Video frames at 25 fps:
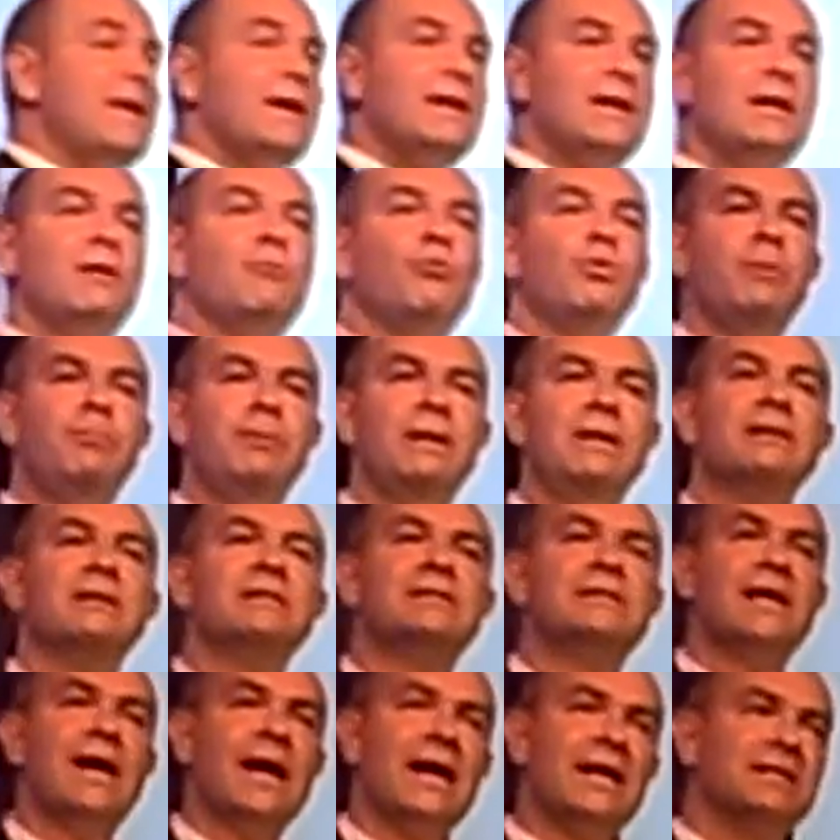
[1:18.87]
that it would be
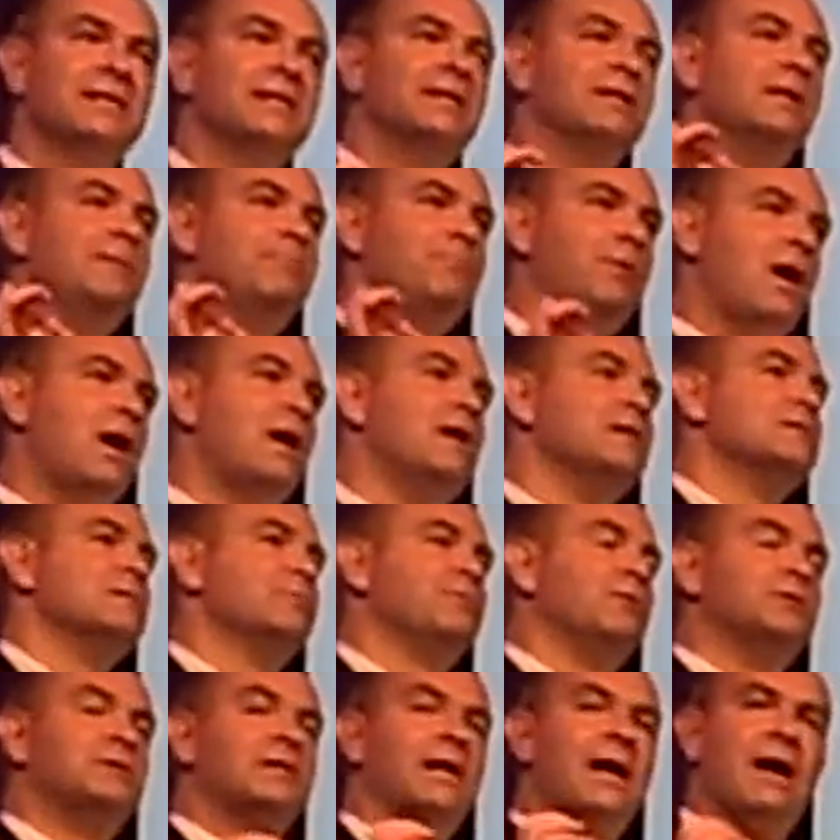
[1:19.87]
technically
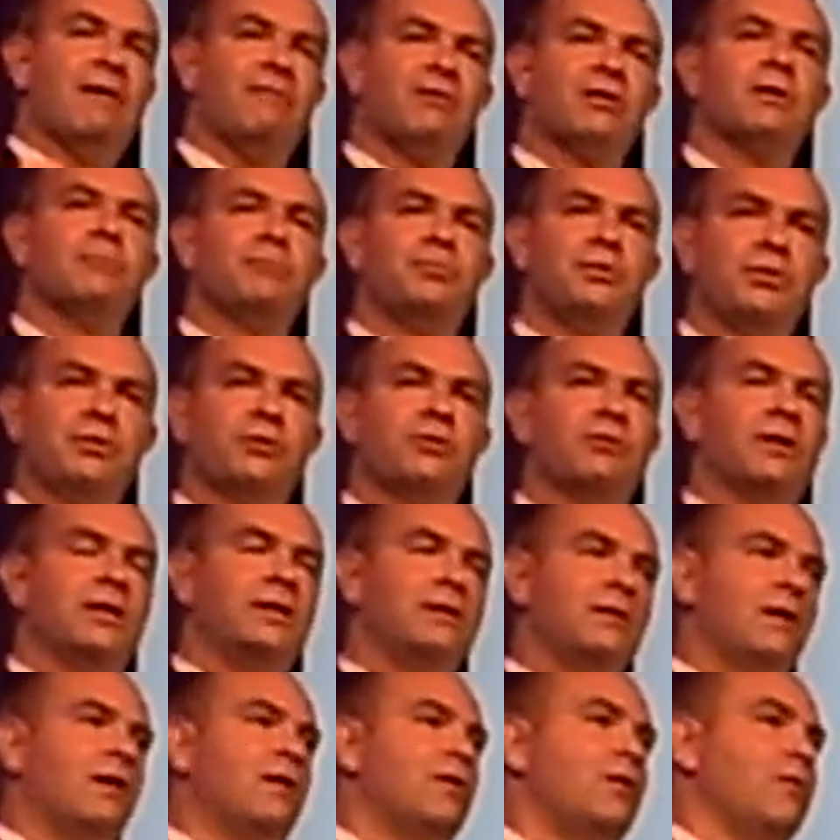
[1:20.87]
possible to have a computer
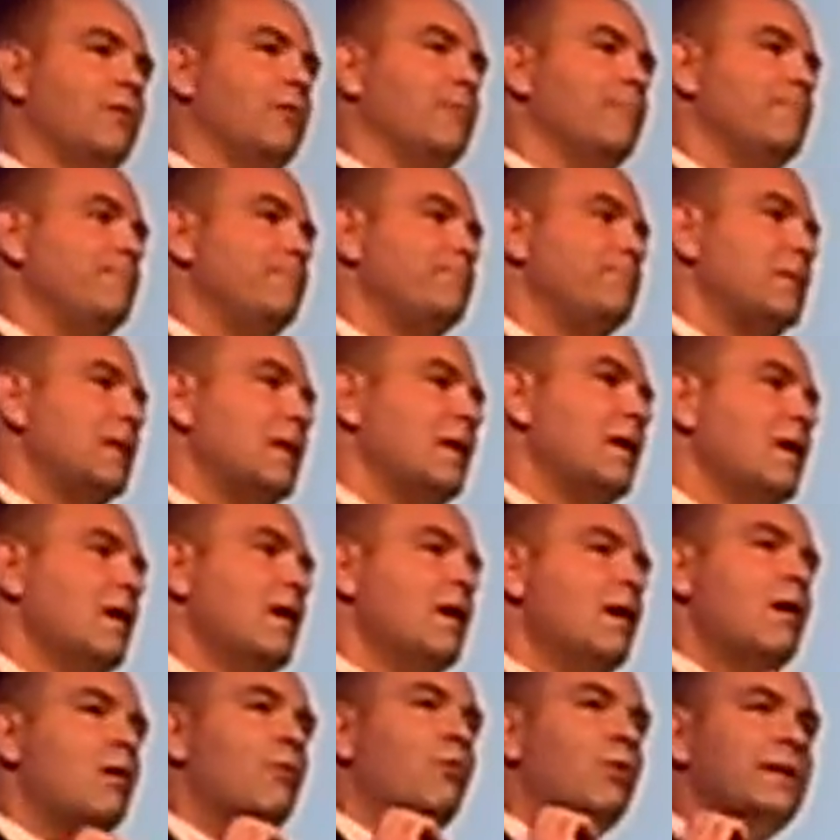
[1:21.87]
in the home.
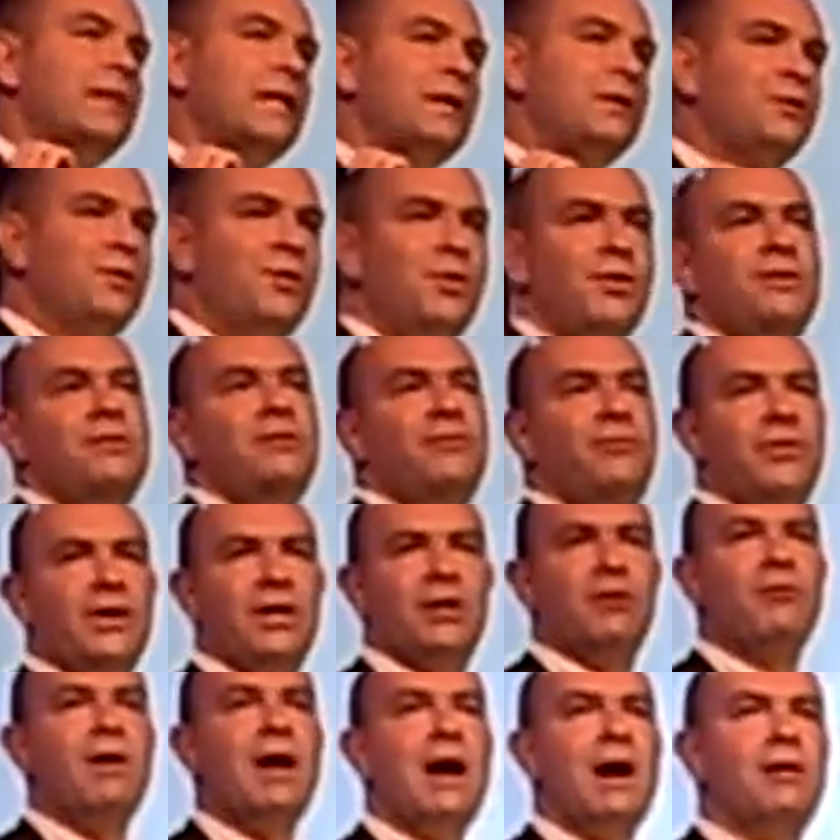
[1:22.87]
What they couldn't
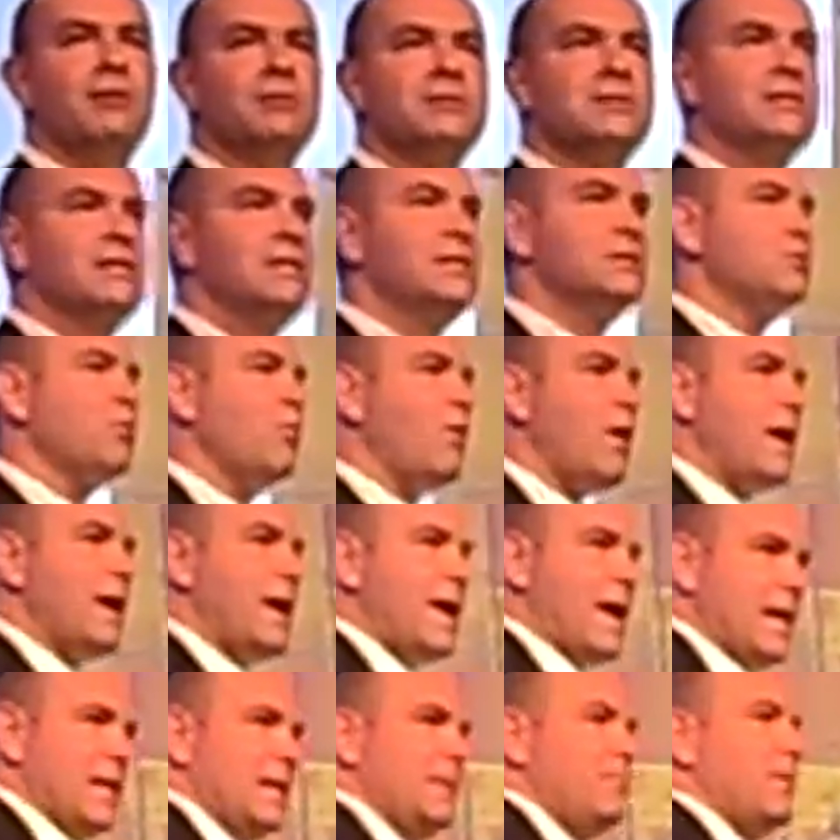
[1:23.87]
figure out is why
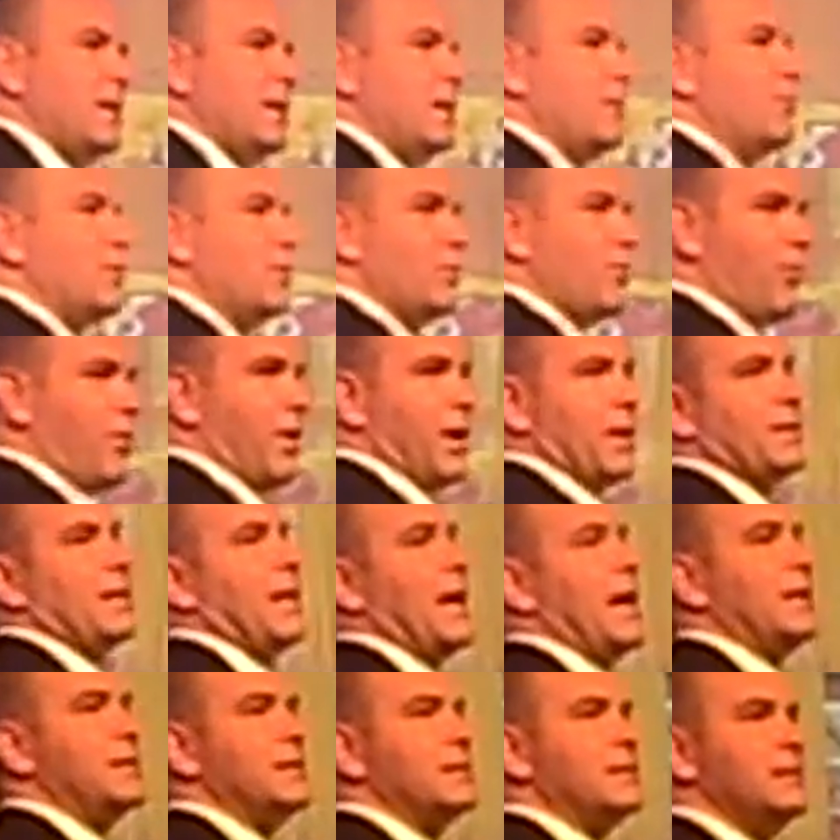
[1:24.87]
anybody would want
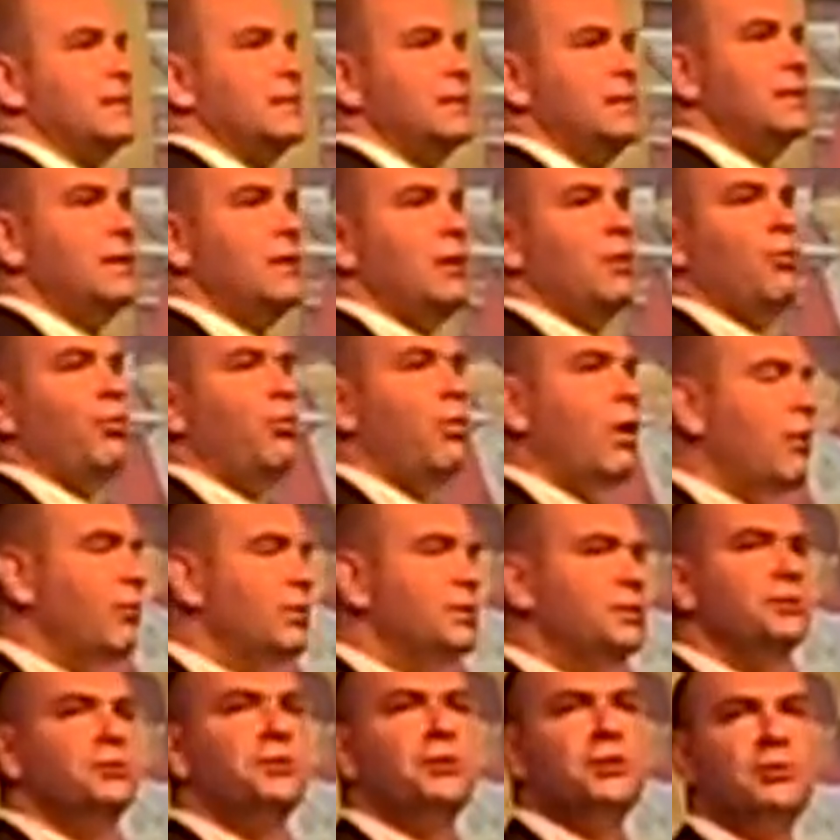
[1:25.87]
that. What
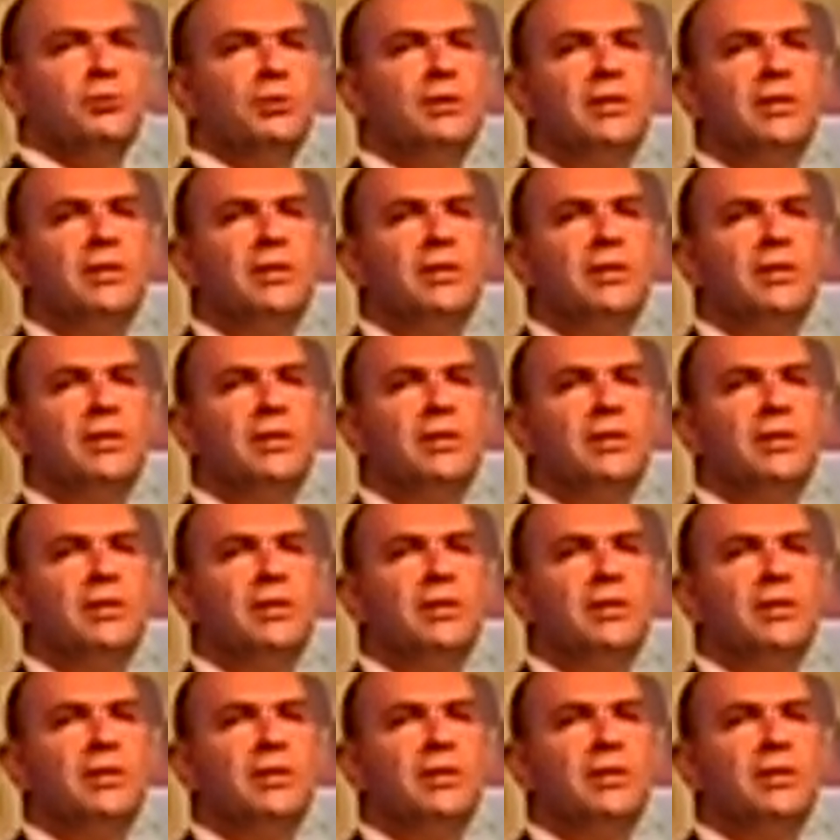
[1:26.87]
would you do